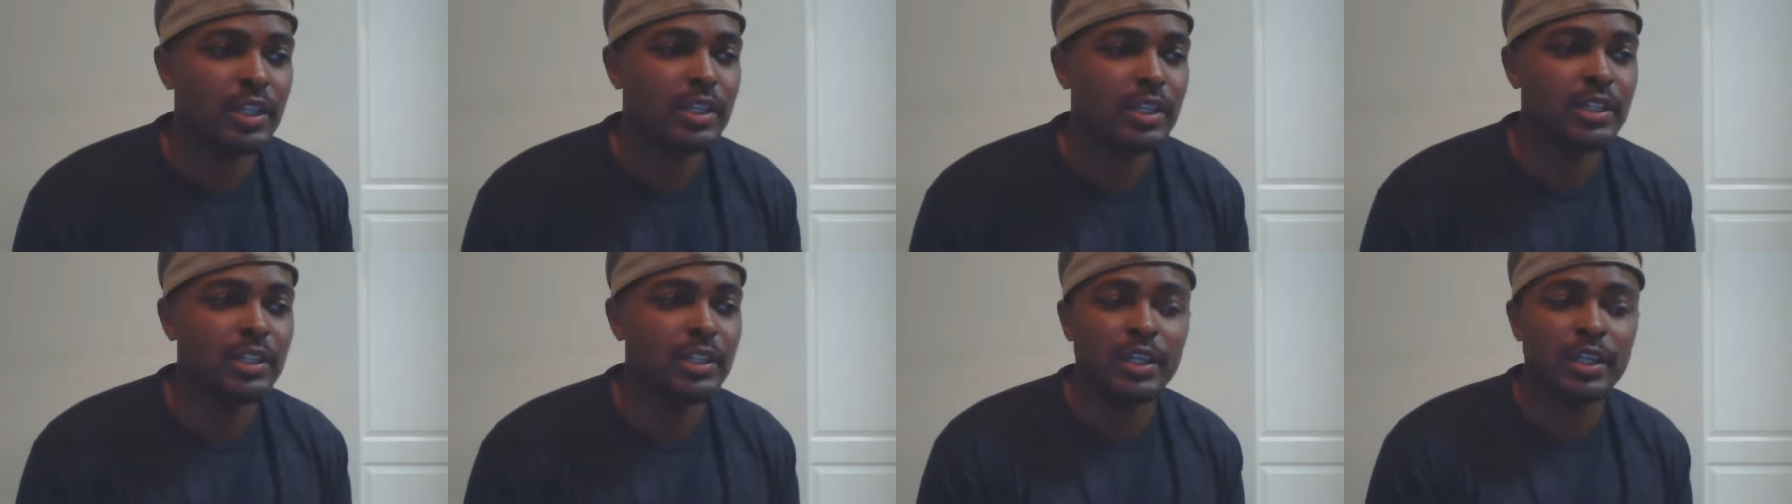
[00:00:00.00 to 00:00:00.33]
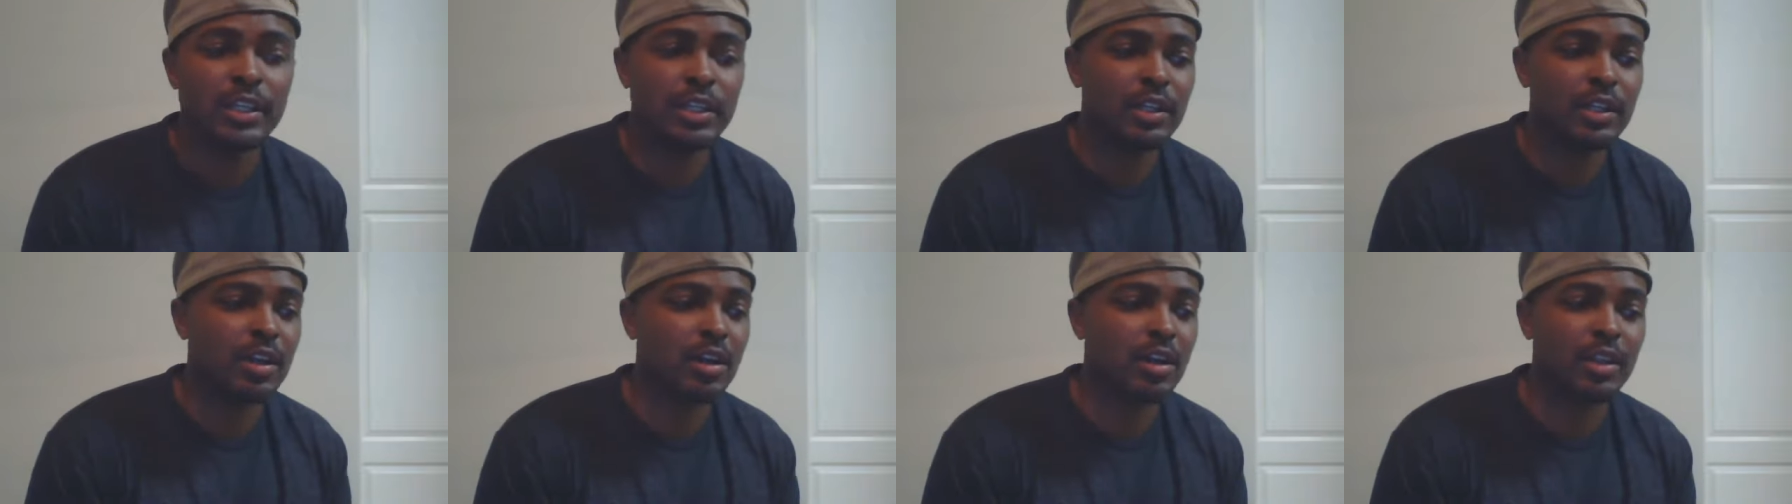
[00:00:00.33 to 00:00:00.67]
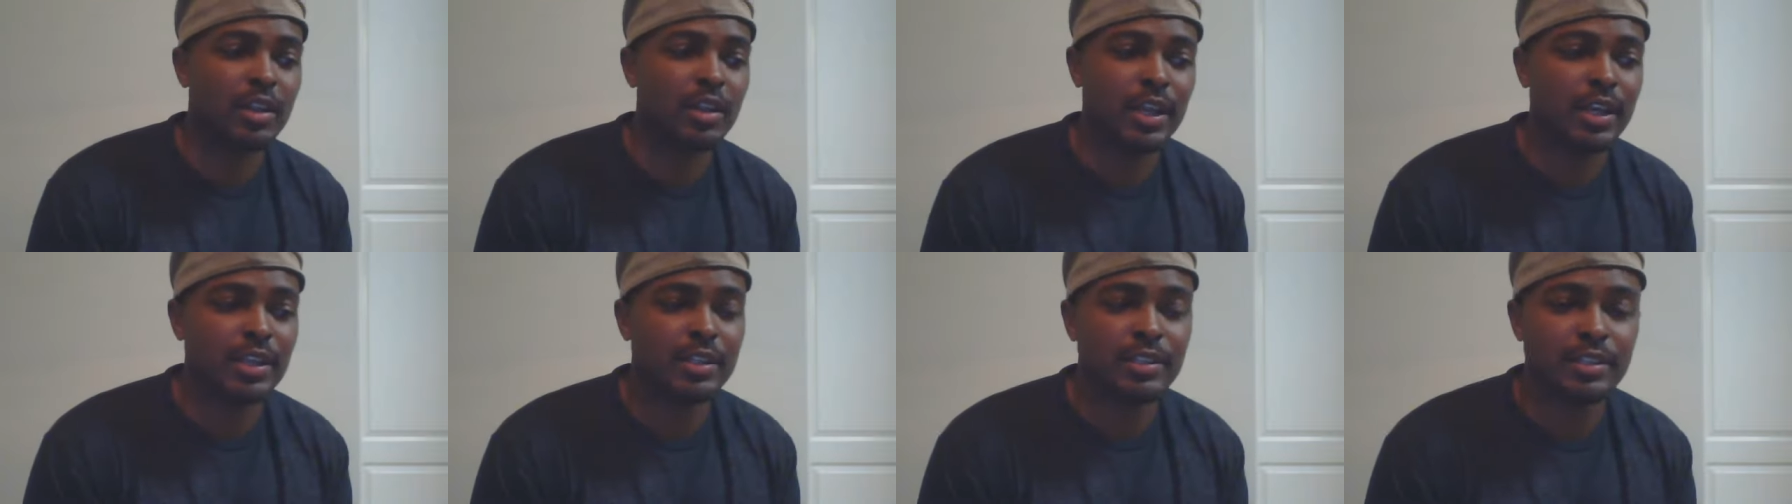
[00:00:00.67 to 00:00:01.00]
nigga and
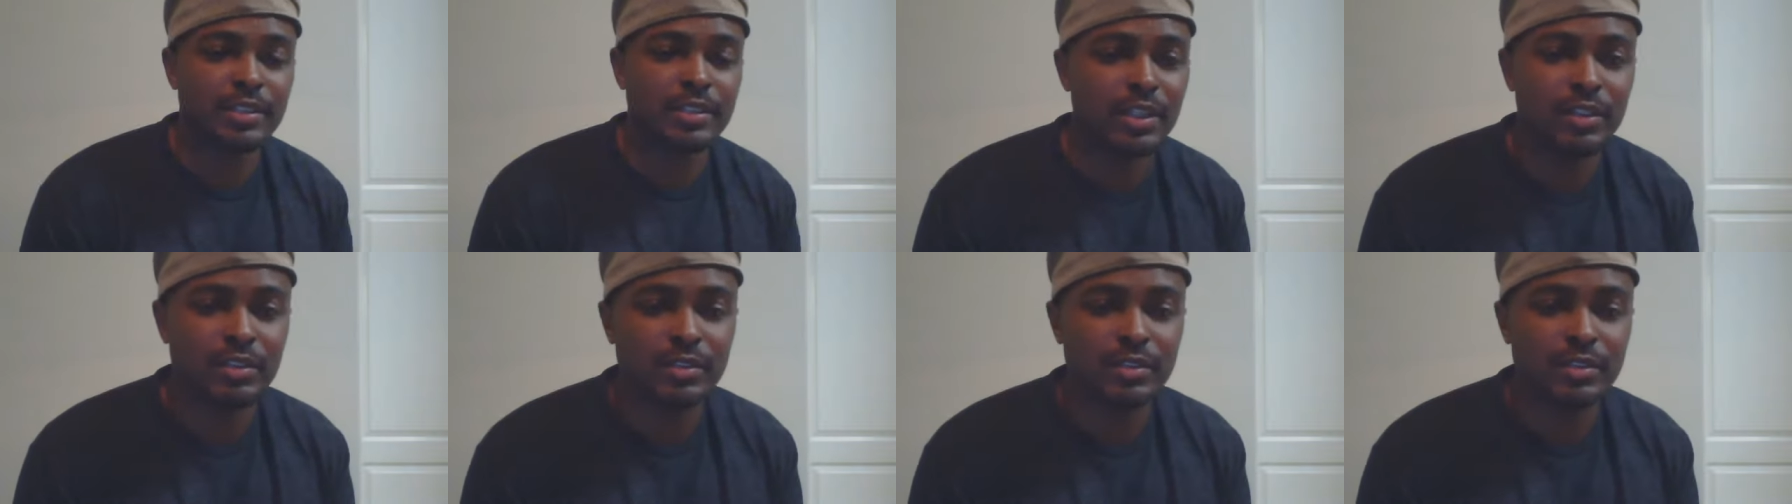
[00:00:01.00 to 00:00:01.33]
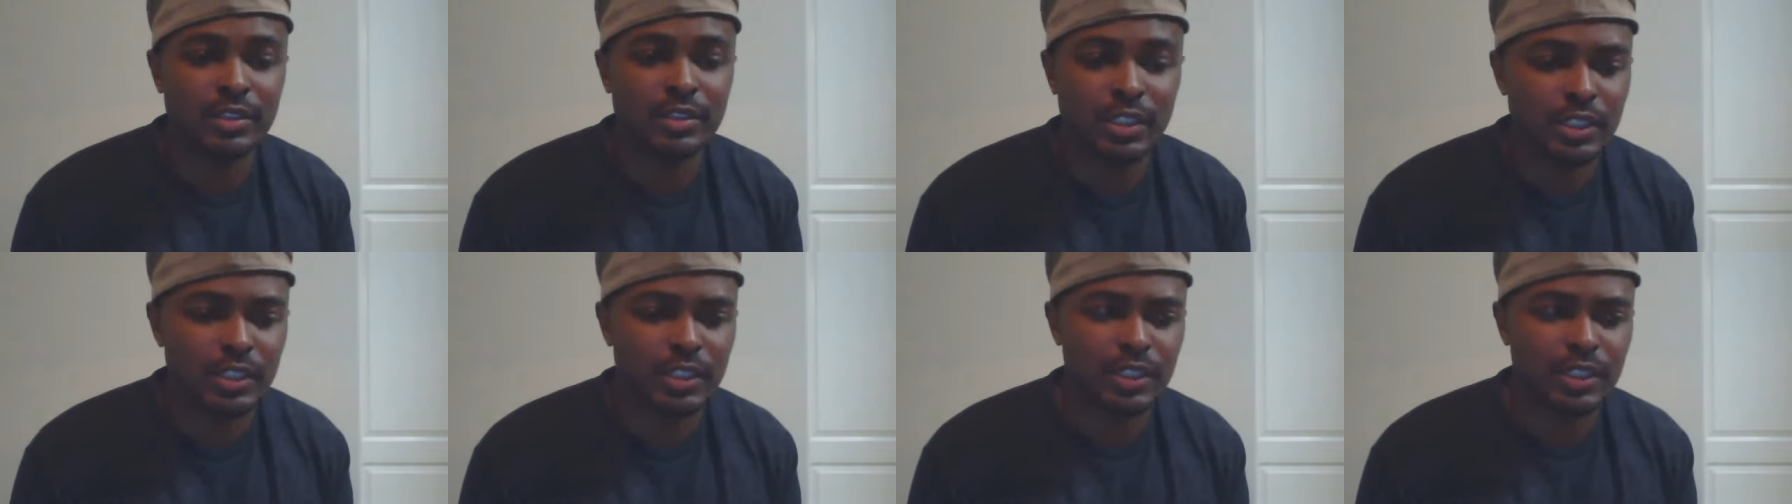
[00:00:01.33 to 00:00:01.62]
calling ourselves nigga,